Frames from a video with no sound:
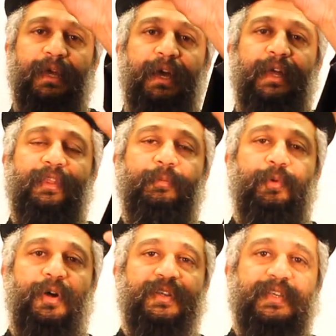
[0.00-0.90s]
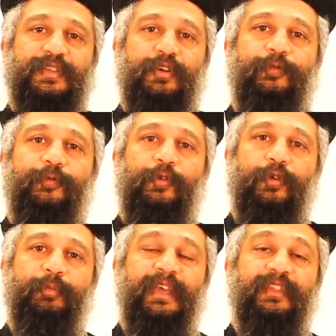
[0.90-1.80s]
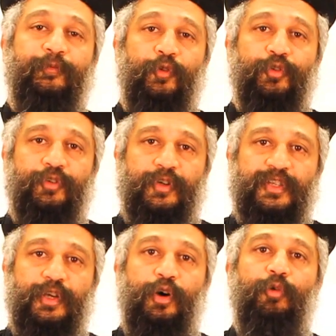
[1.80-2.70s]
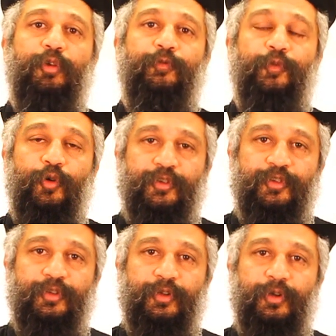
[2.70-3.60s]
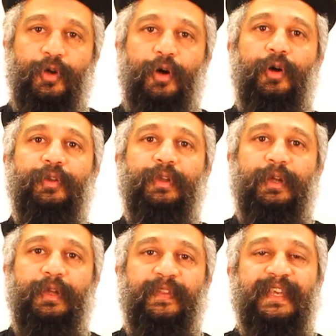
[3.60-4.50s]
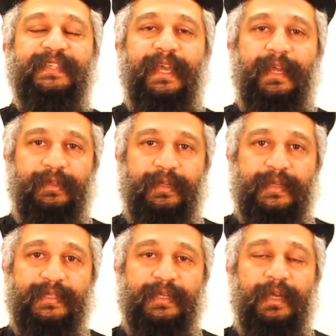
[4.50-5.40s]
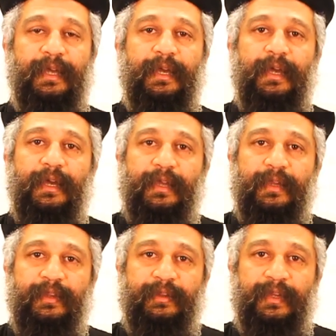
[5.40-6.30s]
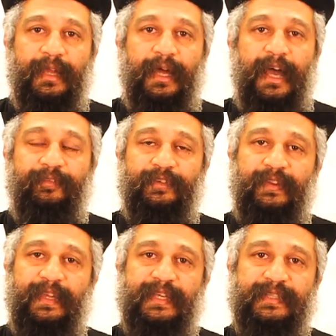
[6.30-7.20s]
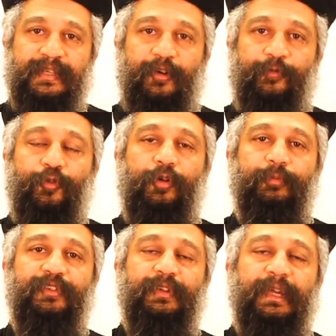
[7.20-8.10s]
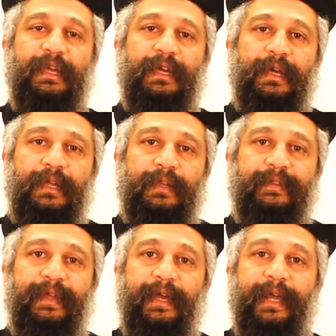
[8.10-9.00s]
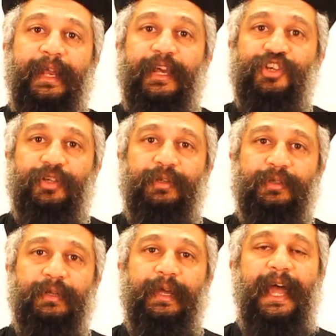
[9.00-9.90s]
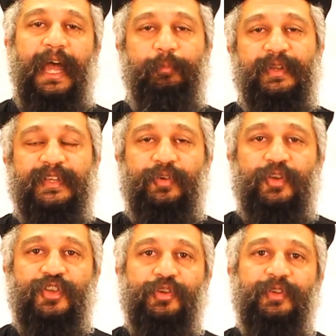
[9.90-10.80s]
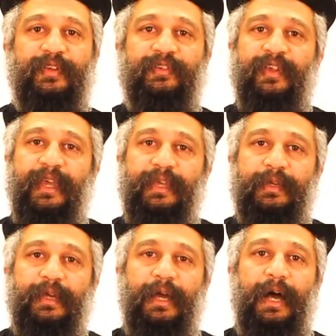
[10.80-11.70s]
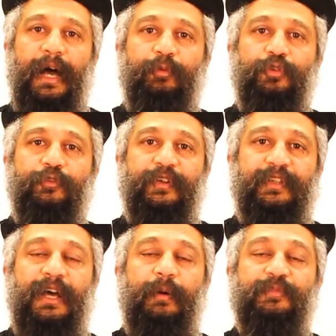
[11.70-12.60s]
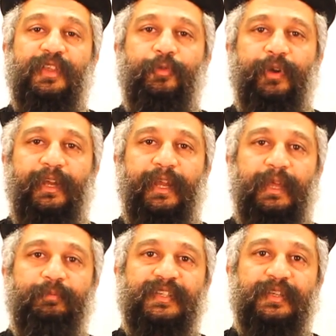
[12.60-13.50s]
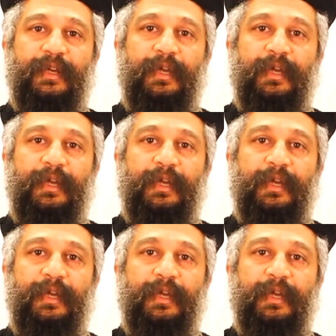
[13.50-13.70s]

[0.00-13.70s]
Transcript: and the process of forming the voters who will vote on these candidates. After these are formed, the election happens on a certain day. Out of it comes 3 names,